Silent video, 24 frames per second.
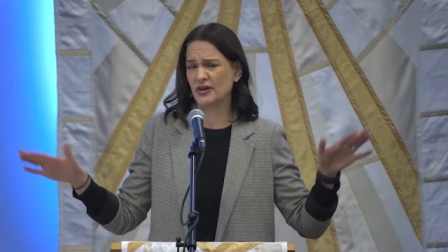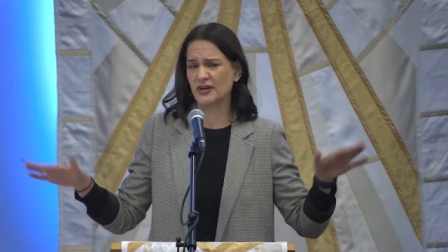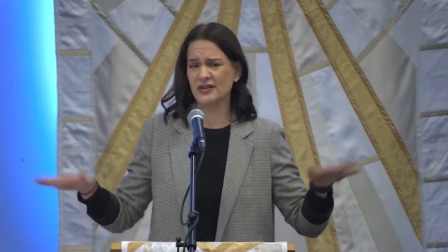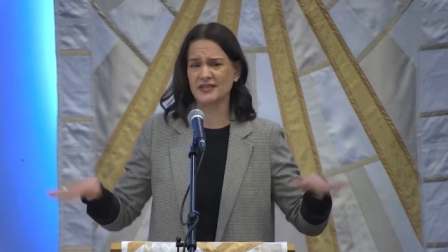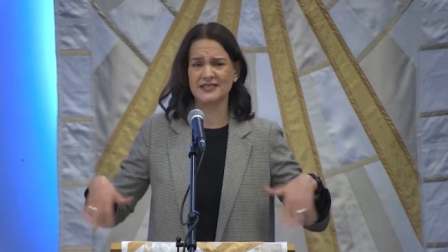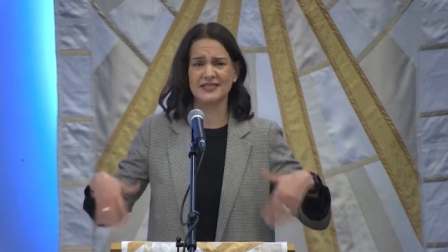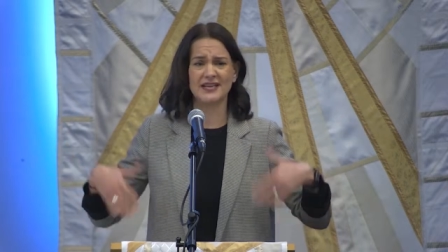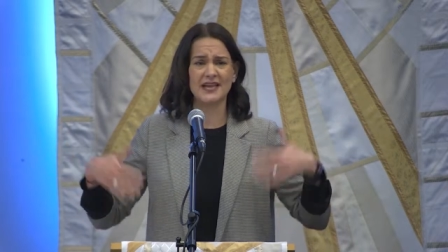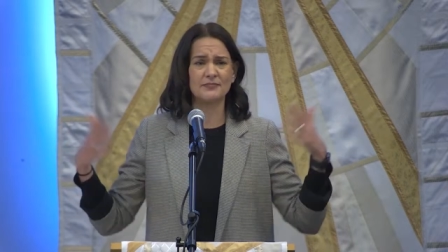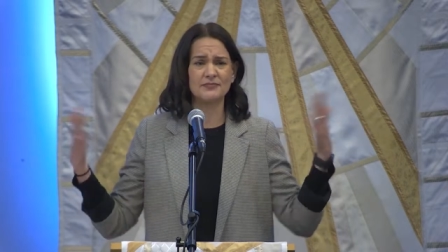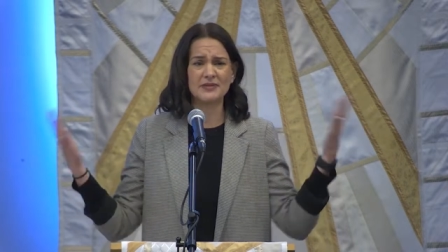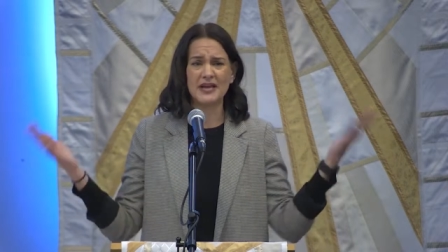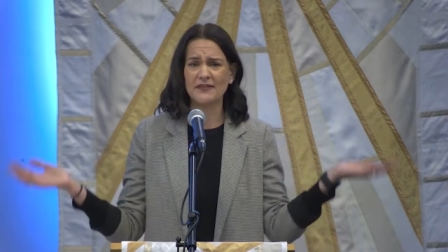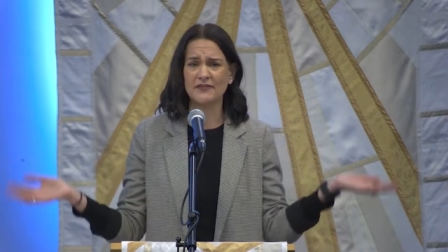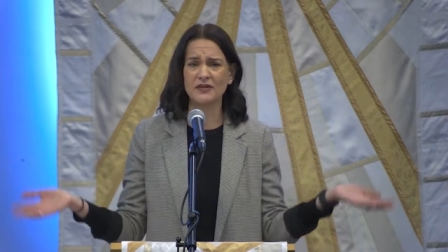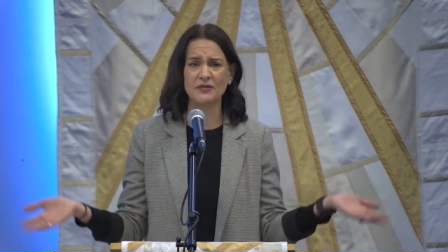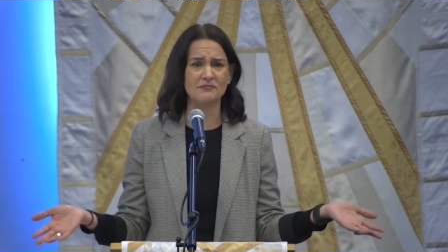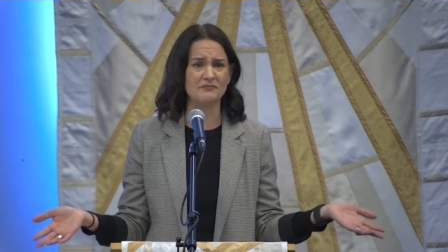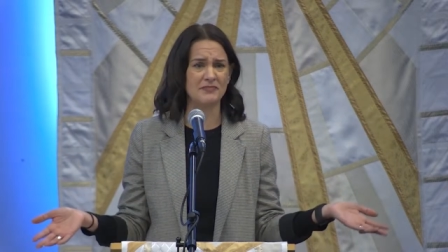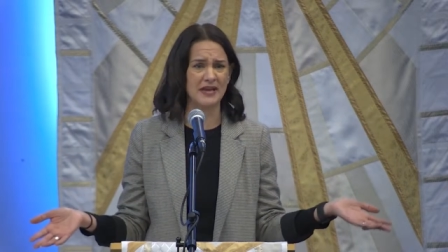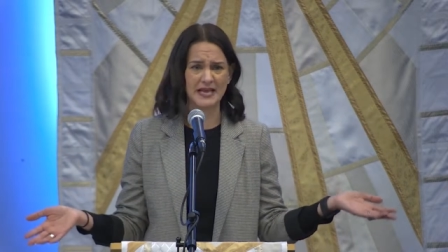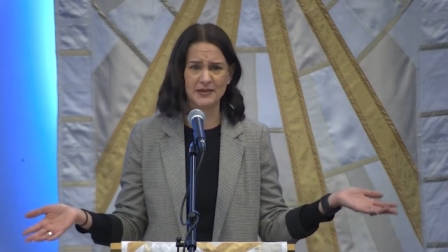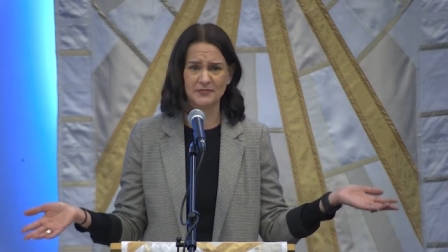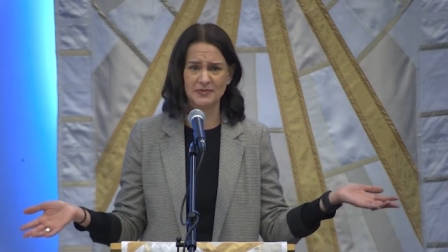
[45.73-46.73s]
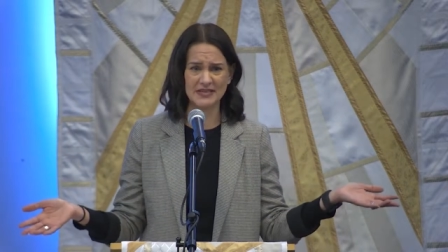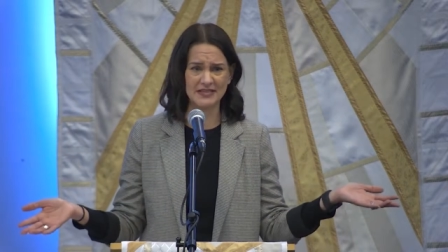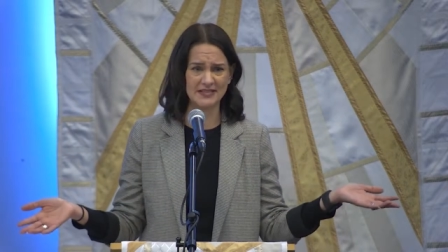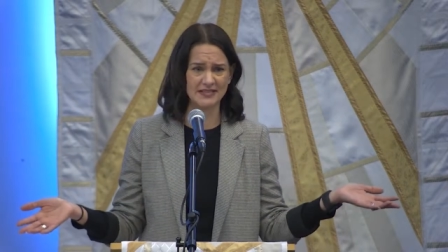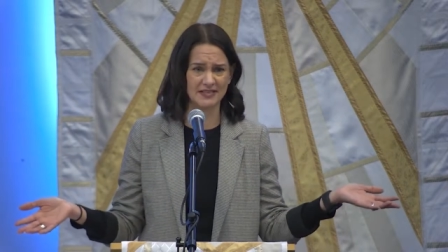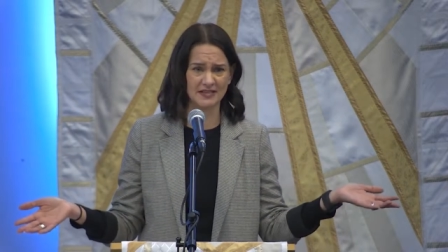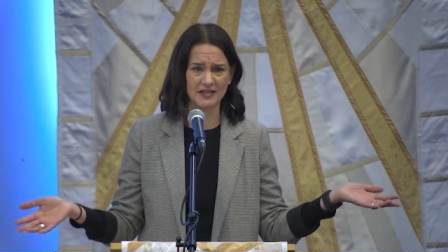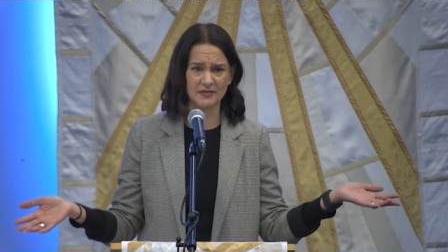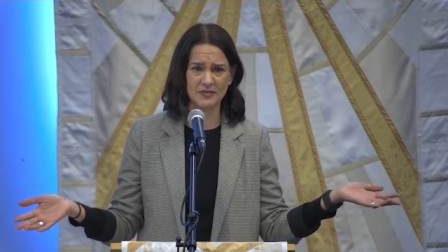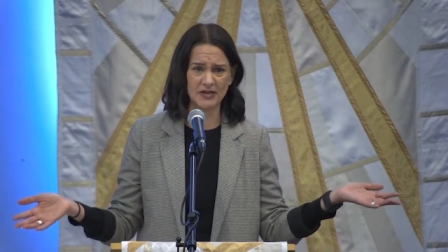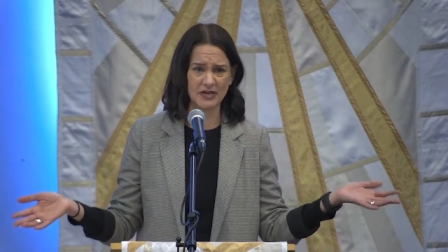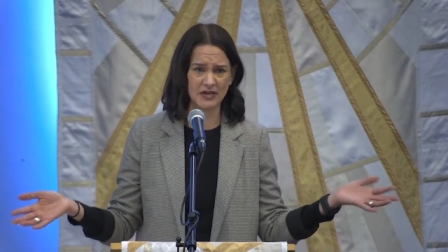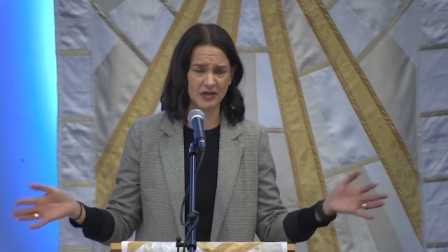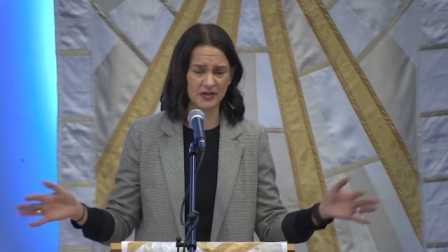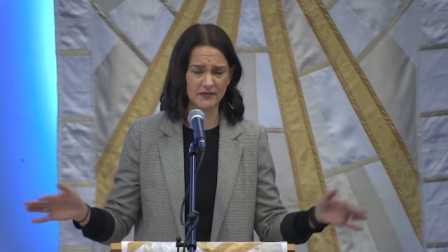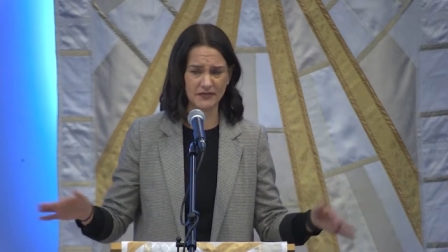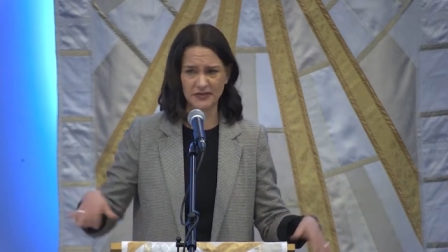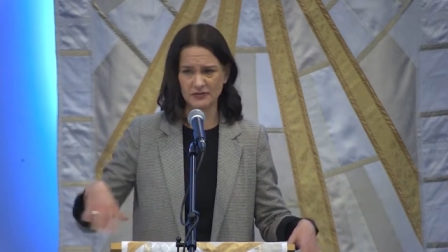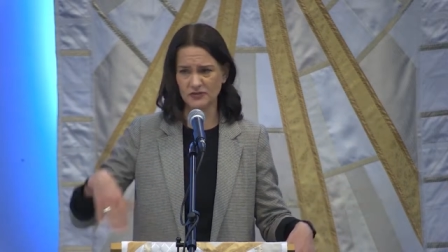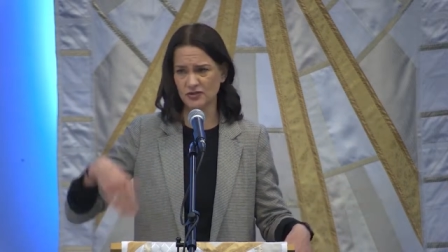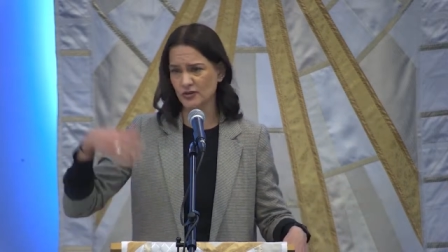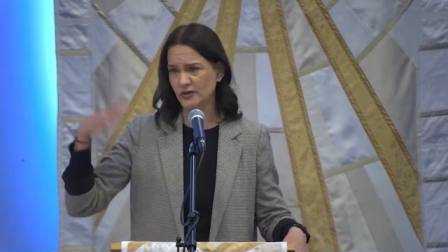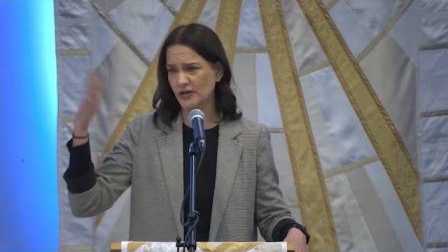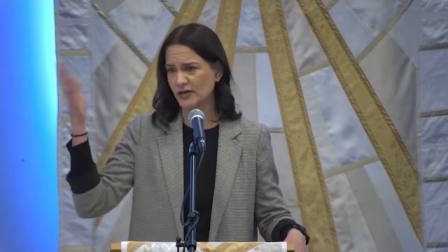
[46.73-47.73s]
because I kept having babies in the middle of
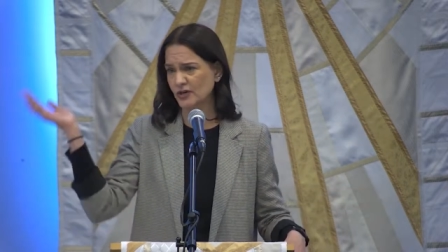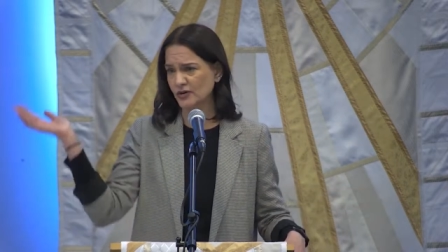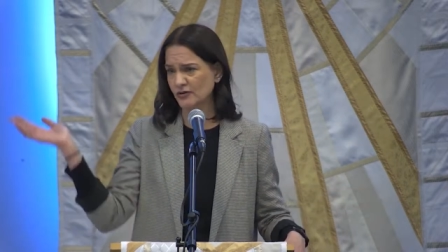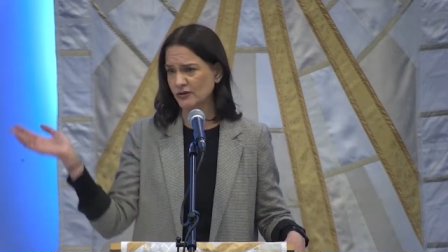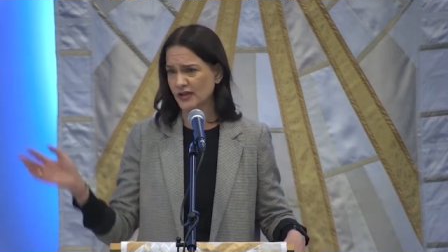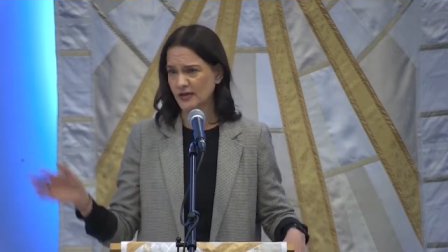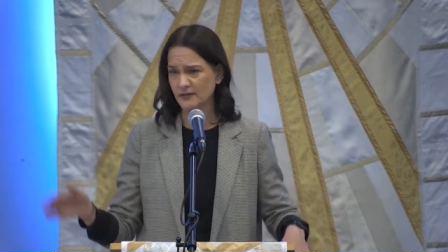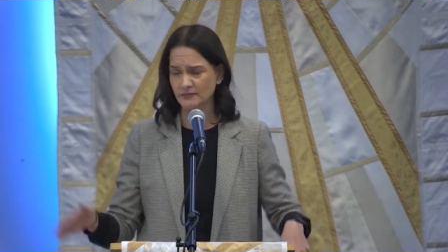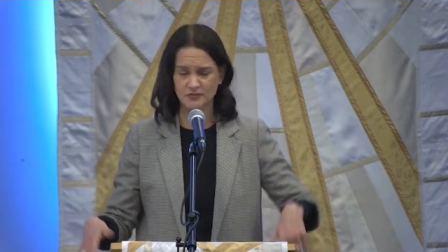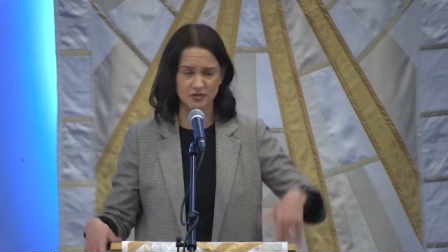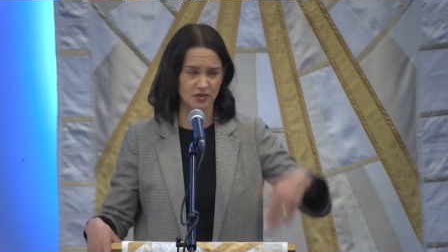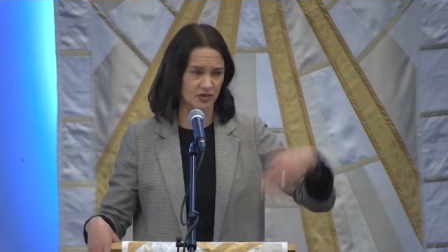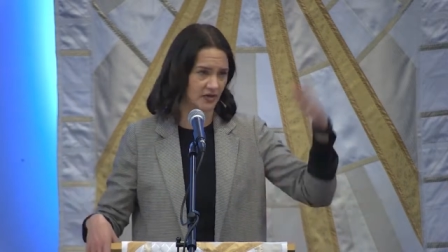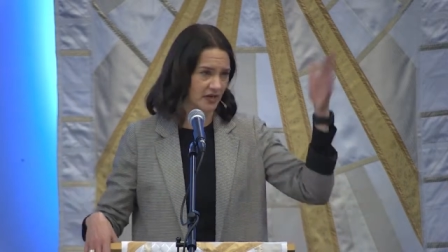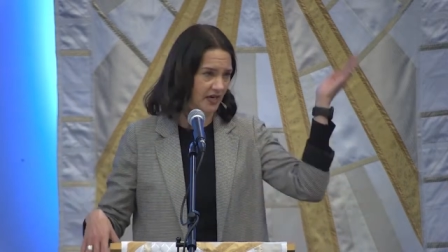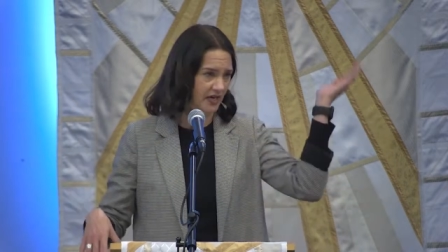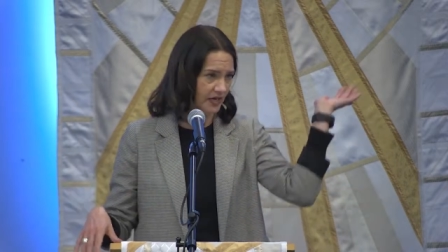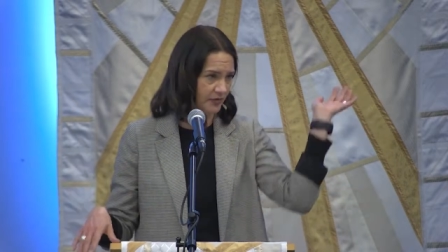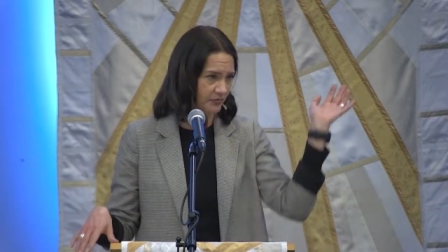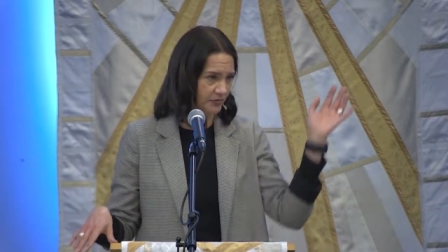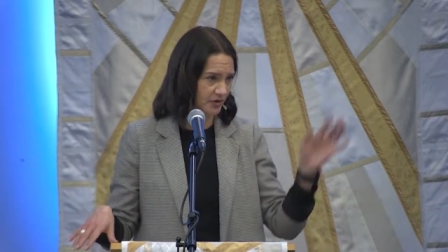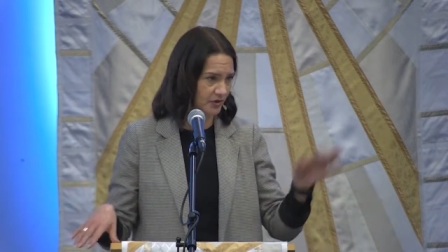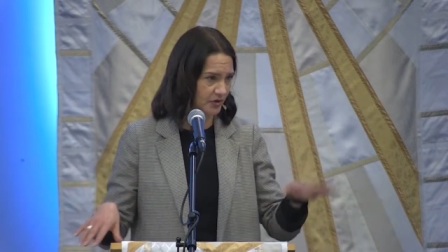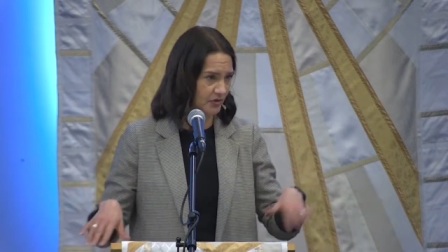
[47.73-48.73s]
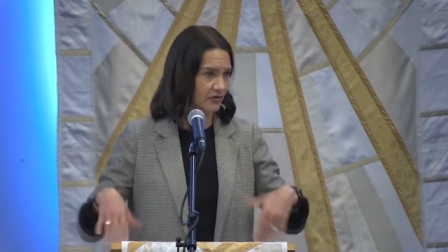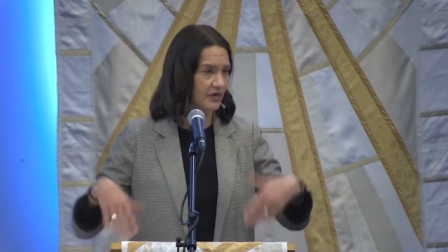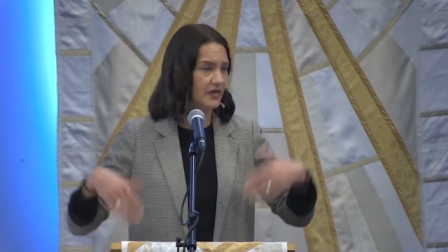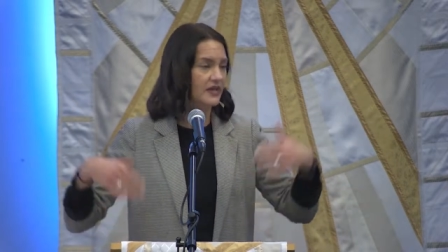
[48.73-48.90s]
it during Greek, during Hebrew.